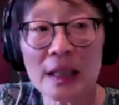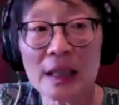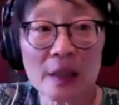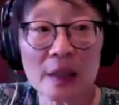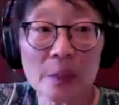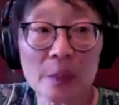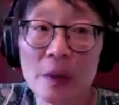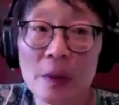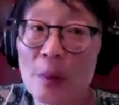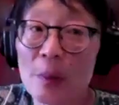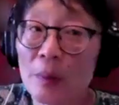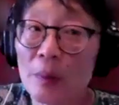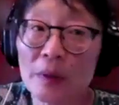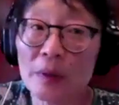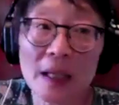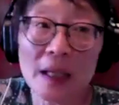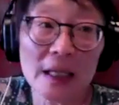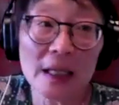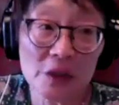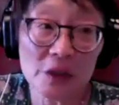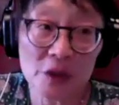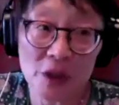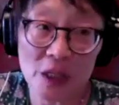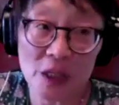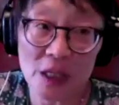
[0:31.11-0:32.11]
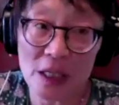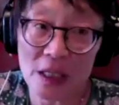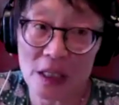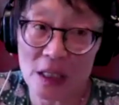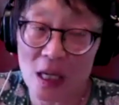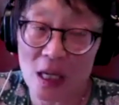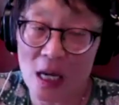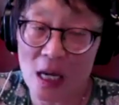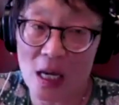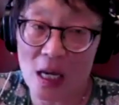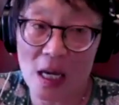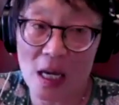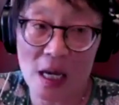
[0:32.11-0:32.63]
like people like
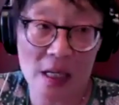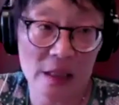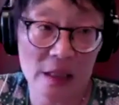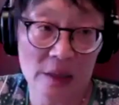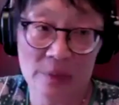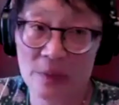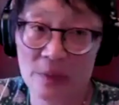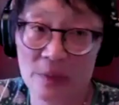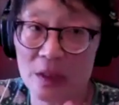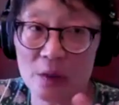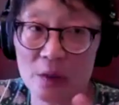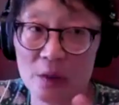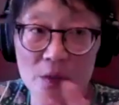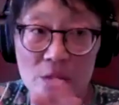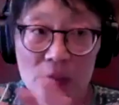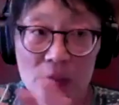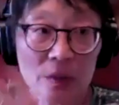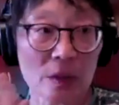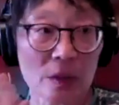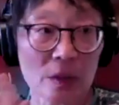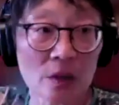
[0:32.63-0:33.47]
Jane Addams, who,